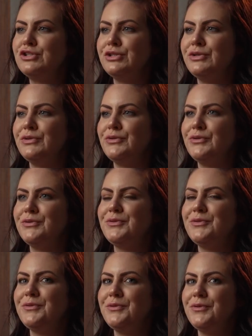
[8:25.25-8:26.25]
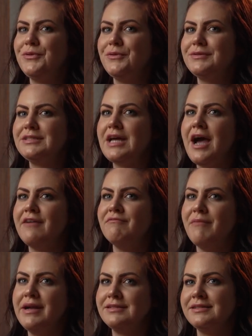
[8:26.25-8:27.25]
to dive
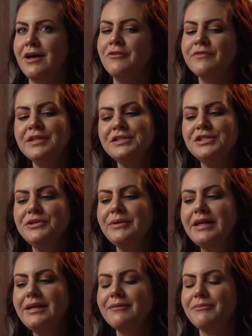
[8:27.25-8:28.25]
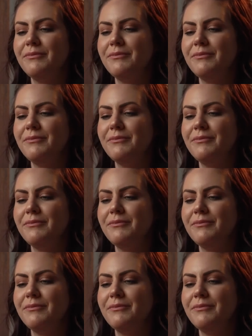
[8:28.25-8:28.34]
myself into it,